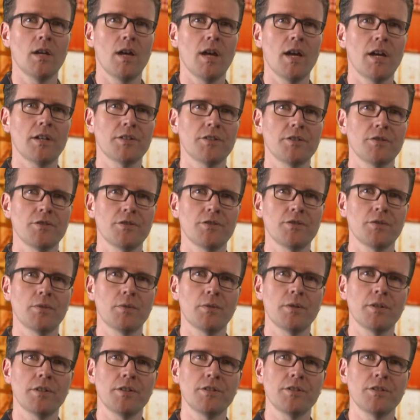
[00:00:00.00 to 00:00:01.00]
Azure
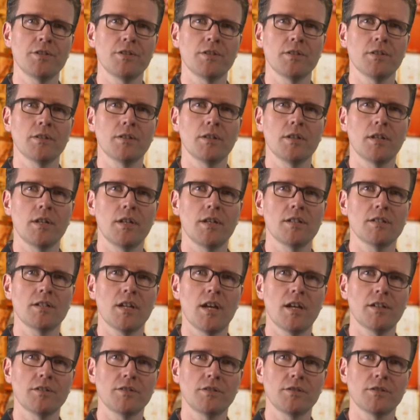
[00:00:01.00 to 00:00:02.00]
Storage is
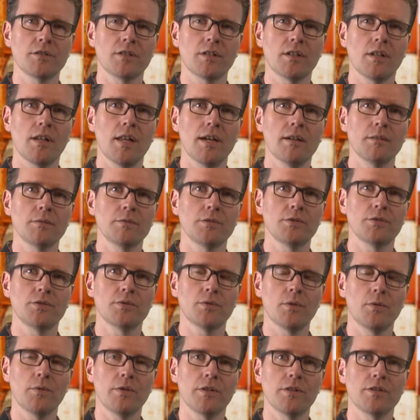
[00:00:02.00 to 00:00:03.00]
Azure's cloud
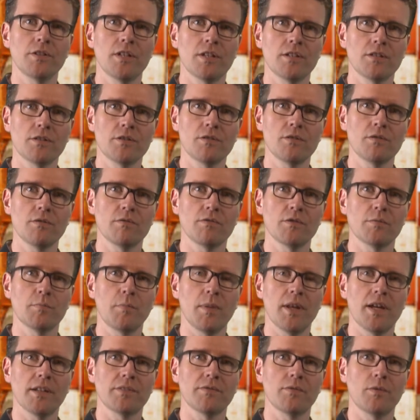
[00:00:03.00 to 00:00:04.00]
storage as a service
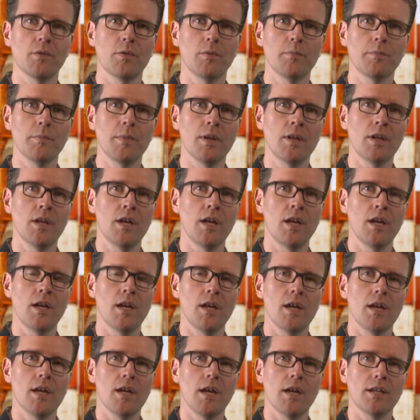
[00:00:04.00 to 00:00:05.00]
platform,
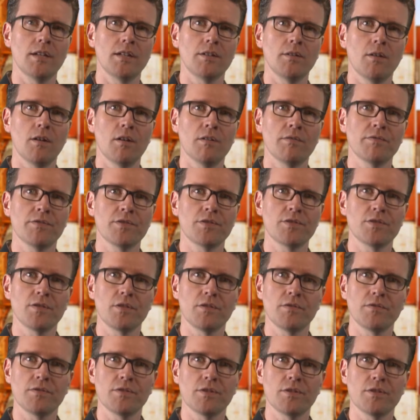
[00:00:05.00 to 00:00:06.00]
and it offers
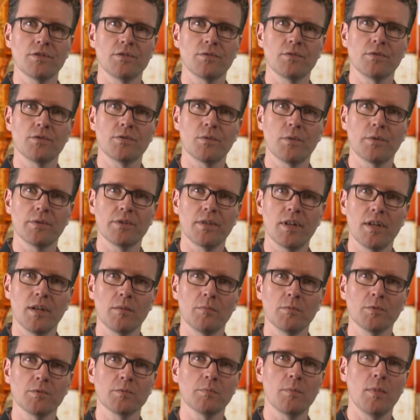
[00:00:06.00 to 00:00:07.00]
services to store
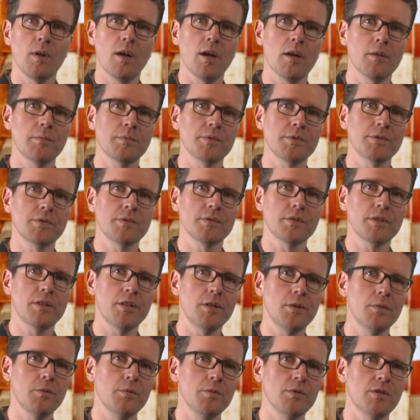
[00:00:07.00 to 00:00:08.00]
tables, blobs,
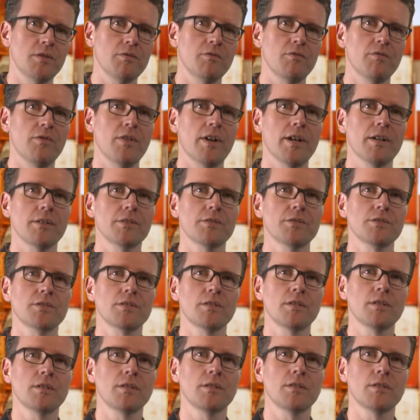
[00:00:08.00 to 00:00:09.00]
queues, and
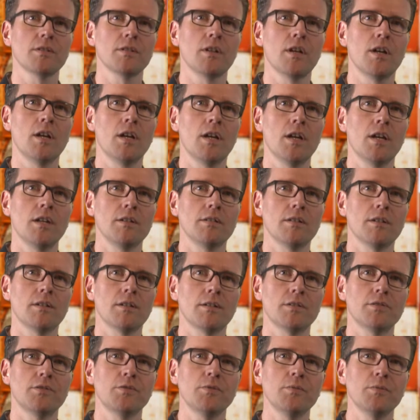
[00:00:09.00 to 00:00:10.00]
files. There
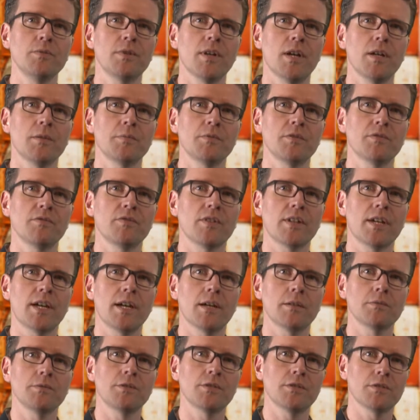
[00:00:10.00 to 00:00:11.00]
are two types of
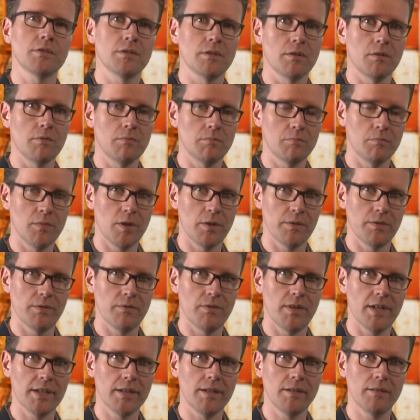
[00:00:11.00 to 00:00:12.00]
accounts, both
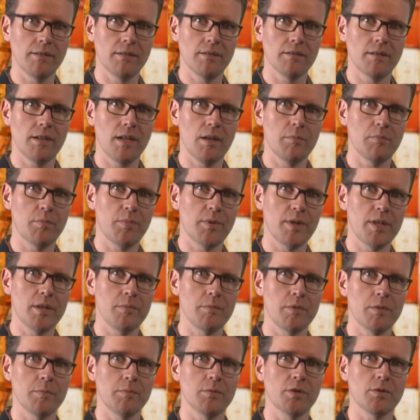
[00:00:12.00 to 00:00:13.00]
regular and
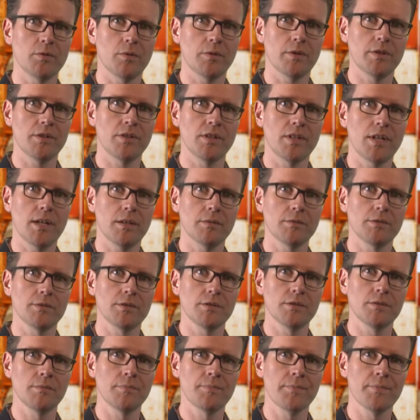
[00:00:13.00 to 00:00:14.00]
premium storage
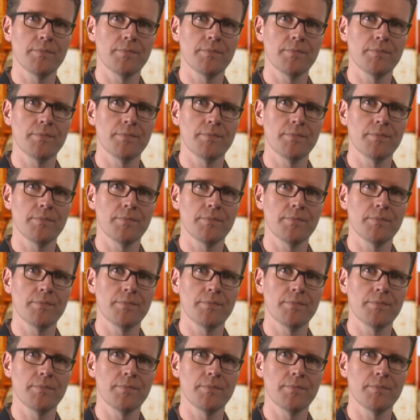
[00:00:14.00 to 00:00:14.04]
accounts.